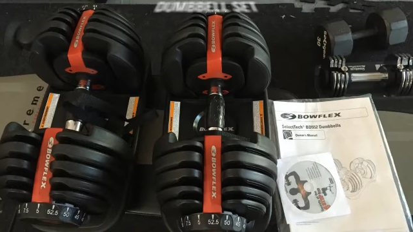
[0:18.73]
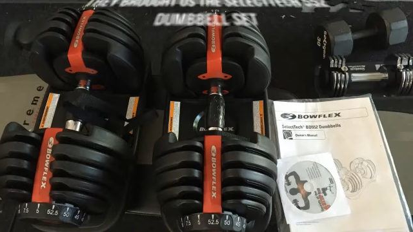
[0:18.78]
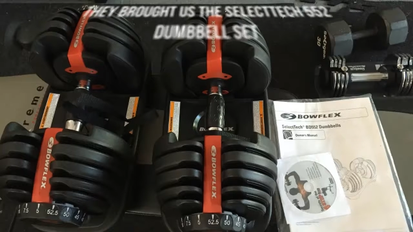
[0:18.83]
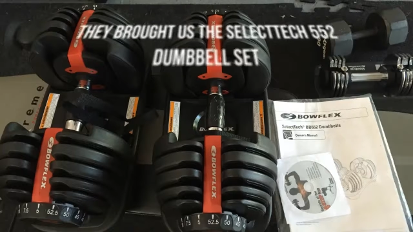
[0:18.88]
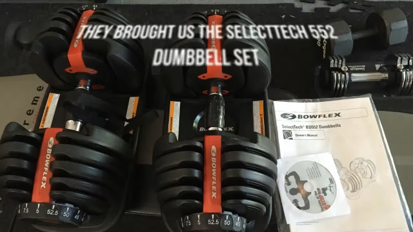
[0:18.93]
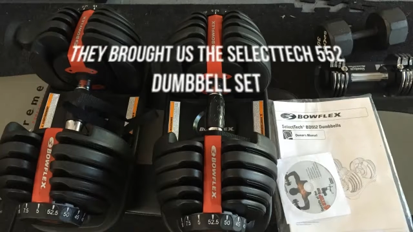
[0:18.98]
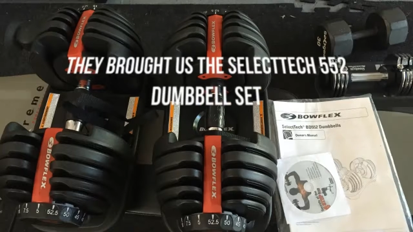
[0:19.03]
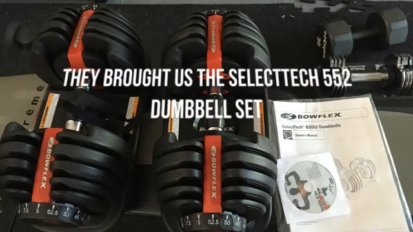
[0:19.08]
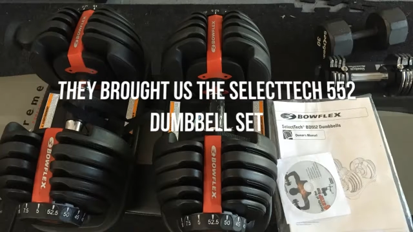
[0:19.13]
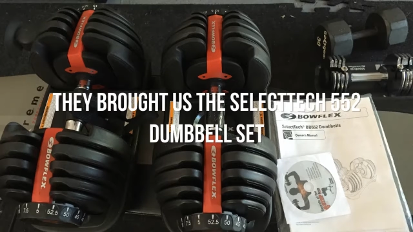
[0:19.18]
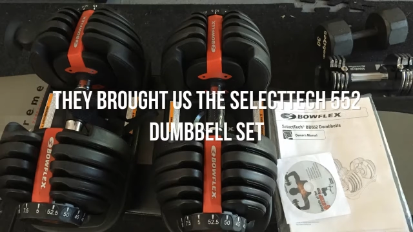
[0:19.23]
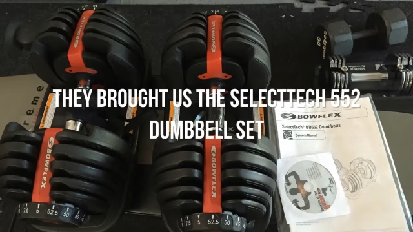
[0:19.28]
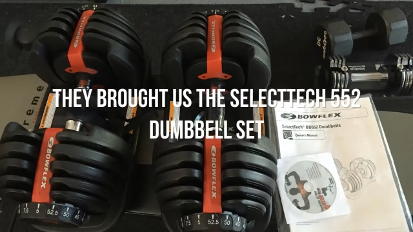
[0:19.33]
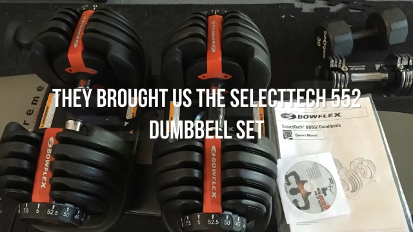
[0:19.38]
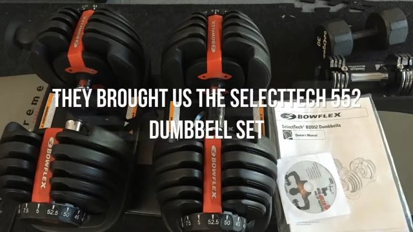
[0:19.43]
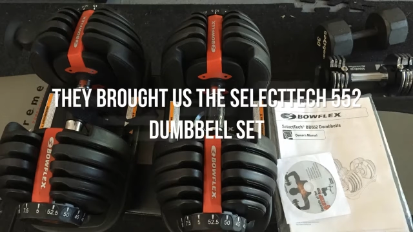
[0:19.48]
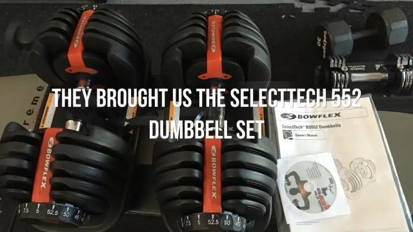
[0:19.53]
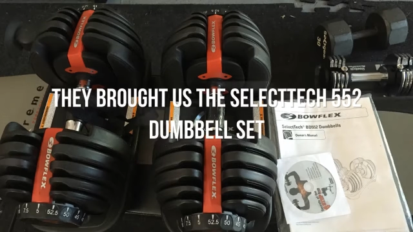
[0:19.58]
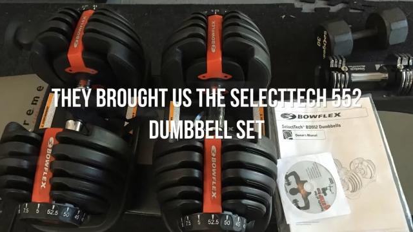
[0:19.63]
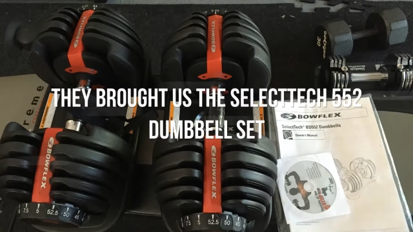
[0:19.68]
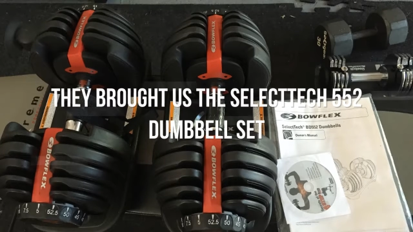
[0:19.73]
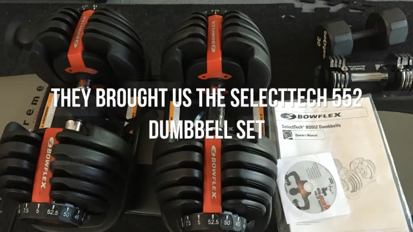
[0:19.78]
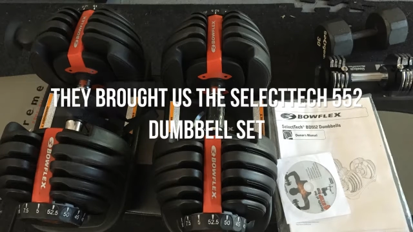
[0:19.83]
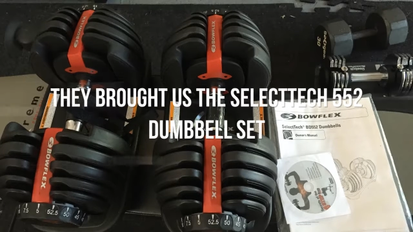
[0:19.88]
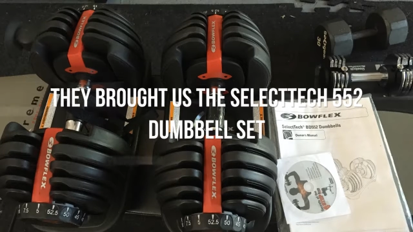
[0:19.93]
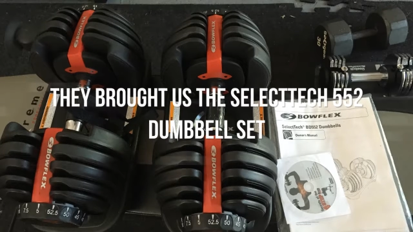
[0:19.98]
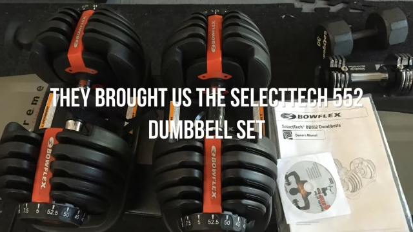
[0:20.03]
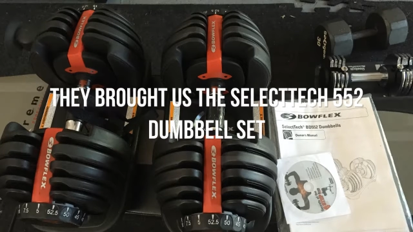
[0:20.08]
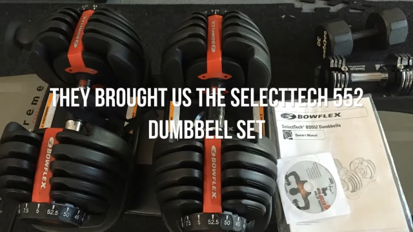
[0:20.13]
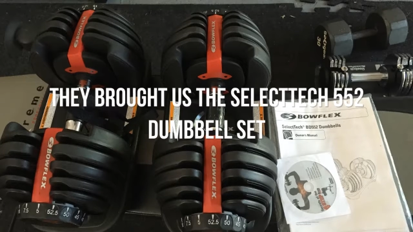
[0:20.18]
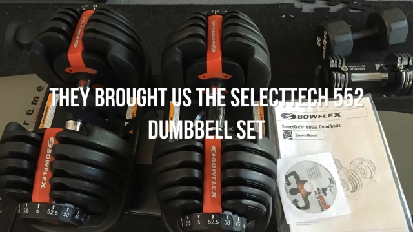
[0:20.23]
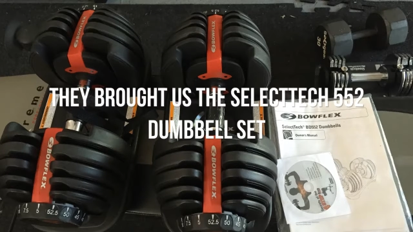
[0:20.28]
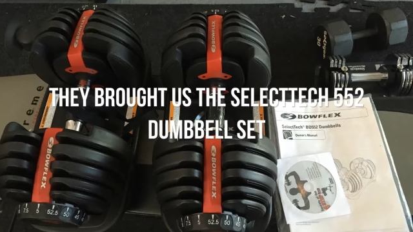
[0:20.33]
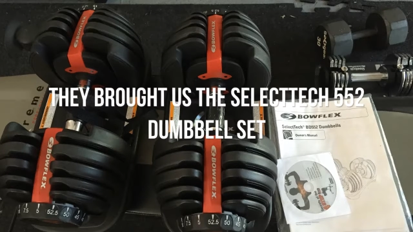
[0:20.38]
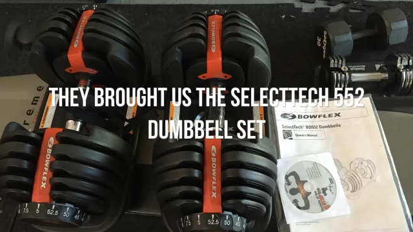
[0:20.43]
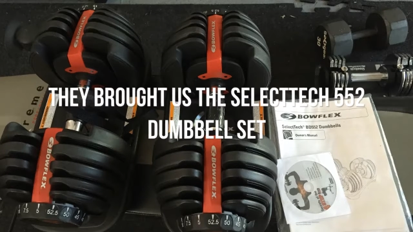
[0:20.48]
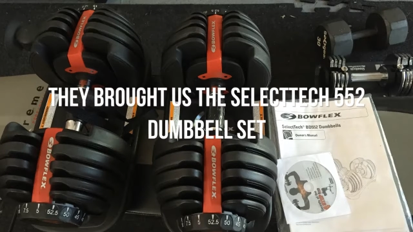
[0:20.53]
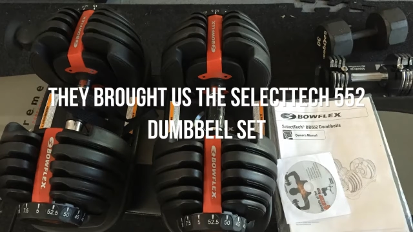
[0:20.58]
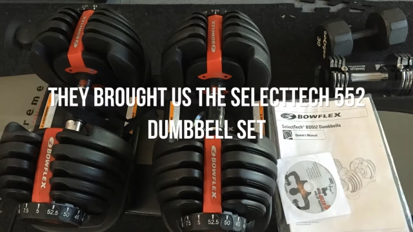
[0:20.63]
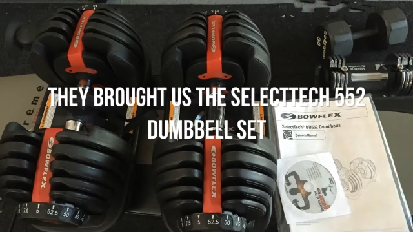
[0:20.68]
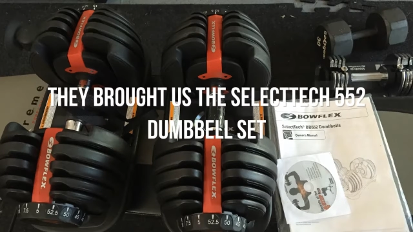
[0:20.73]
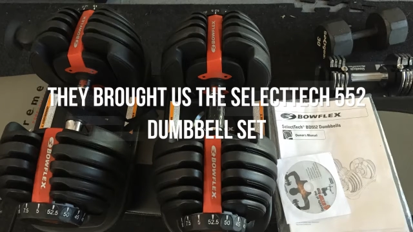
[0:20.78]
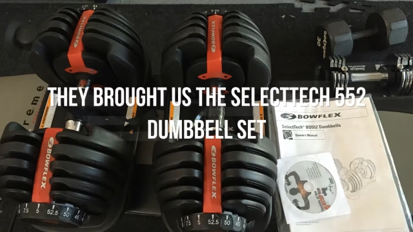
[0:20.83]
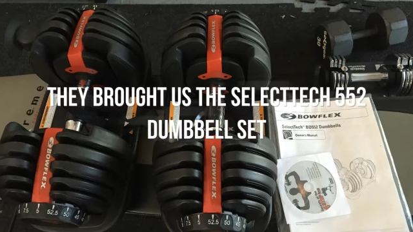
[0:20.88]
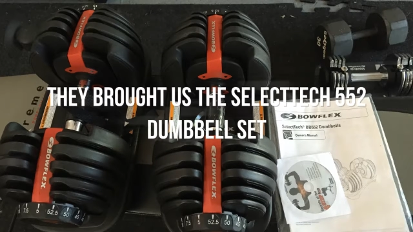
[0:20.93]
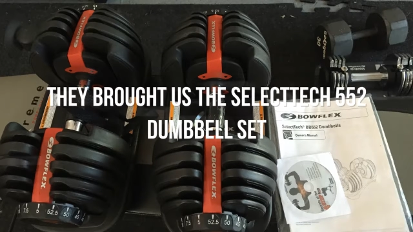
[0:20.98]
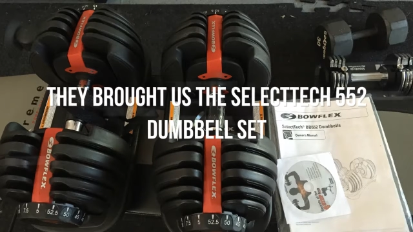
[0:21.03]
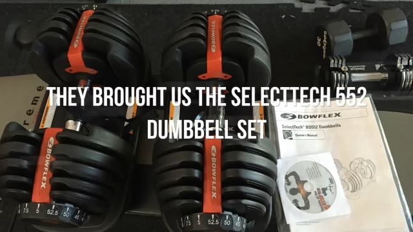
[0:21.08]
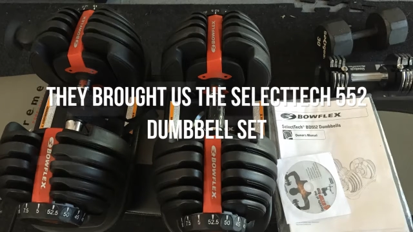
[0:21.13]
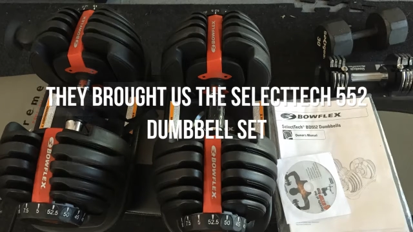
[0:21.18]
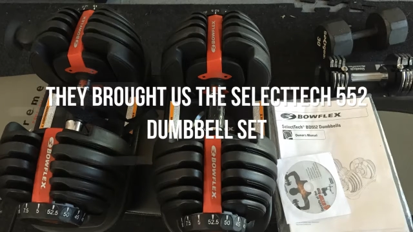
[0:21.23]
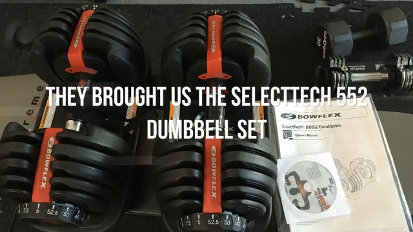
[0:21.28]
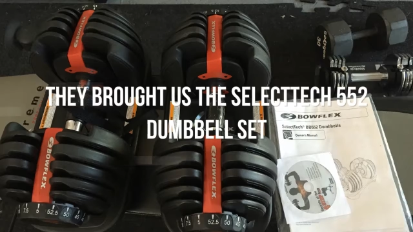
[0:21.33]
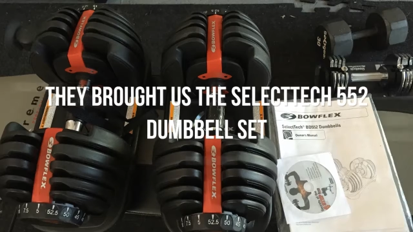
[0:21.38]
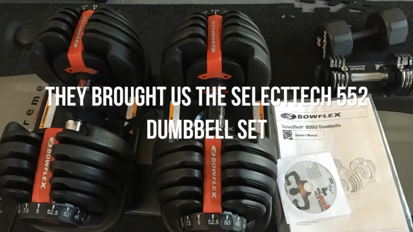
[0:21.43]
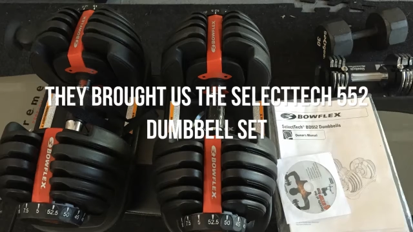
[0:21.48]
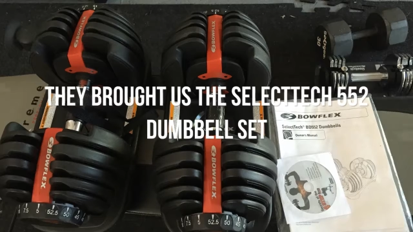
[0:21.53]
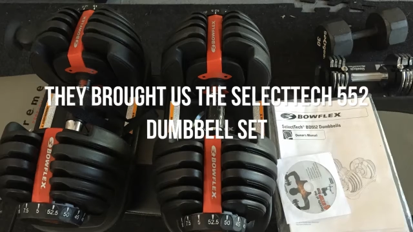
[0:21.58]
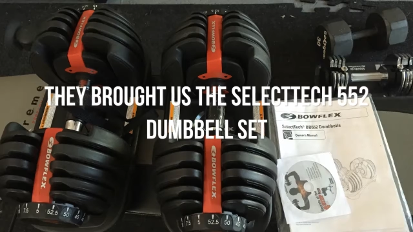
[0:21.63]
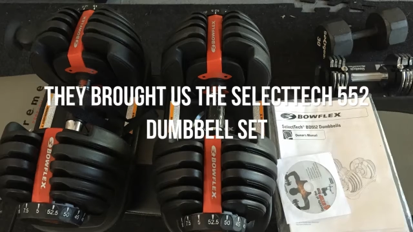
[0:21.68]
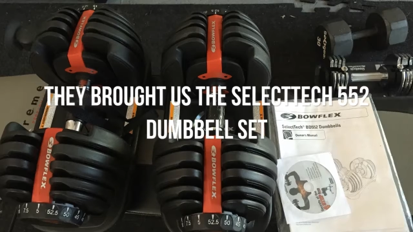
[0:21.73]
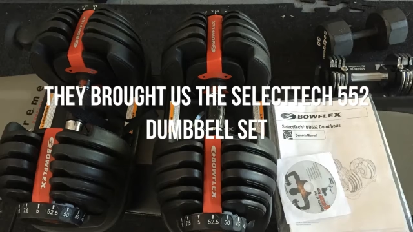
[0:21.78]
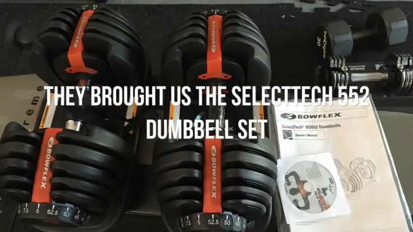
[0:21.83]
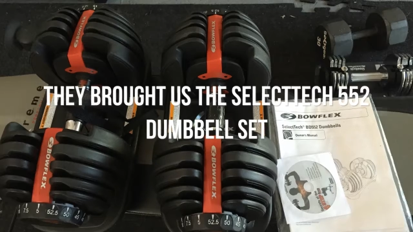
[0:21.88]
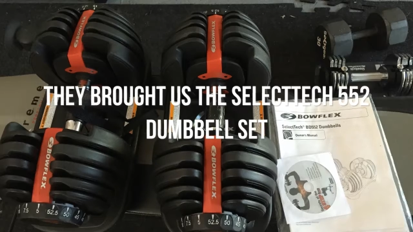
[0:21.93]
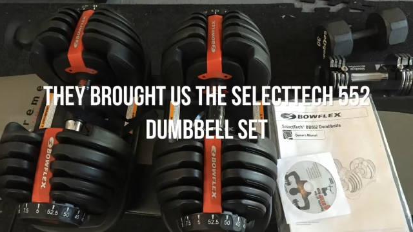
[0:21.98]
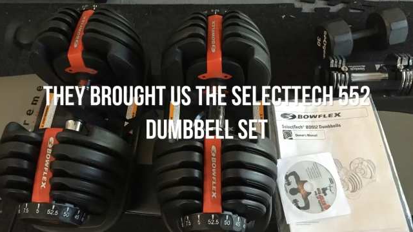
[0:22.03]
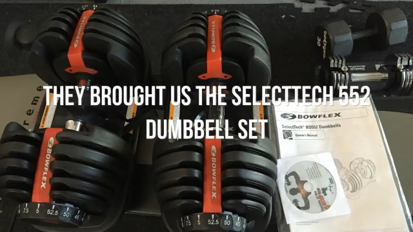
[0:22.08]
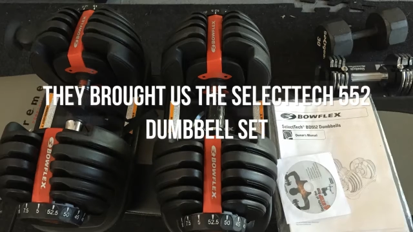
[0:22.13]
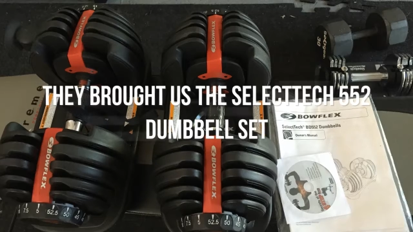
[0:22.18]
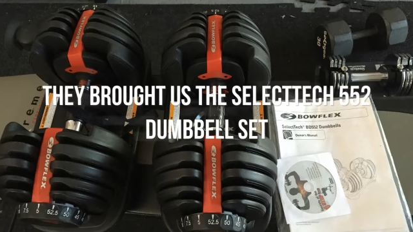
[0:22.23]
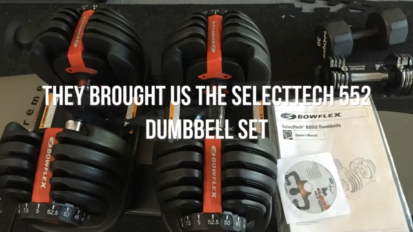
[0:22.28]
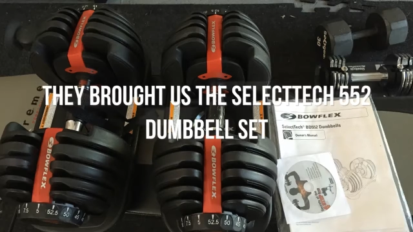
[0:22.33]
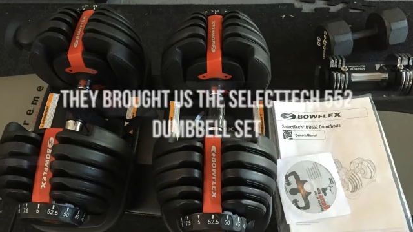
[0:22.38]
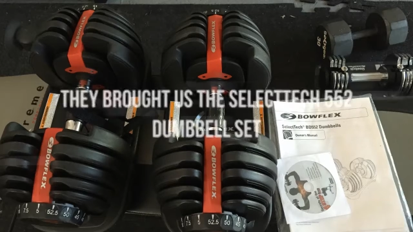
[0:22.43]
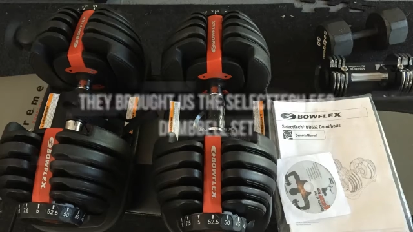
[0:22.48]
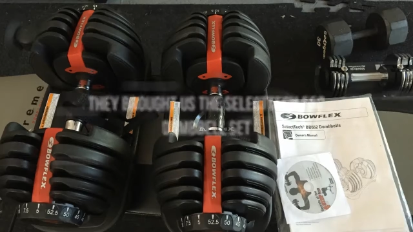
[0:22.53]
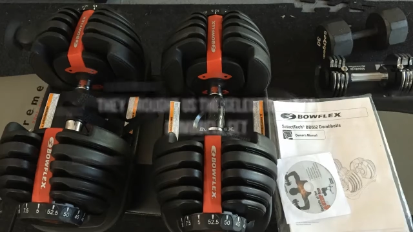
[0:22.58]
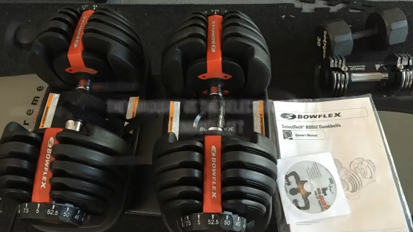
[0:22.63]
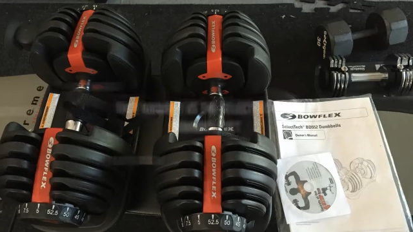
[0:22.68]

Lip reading: [unreadable: no face in view]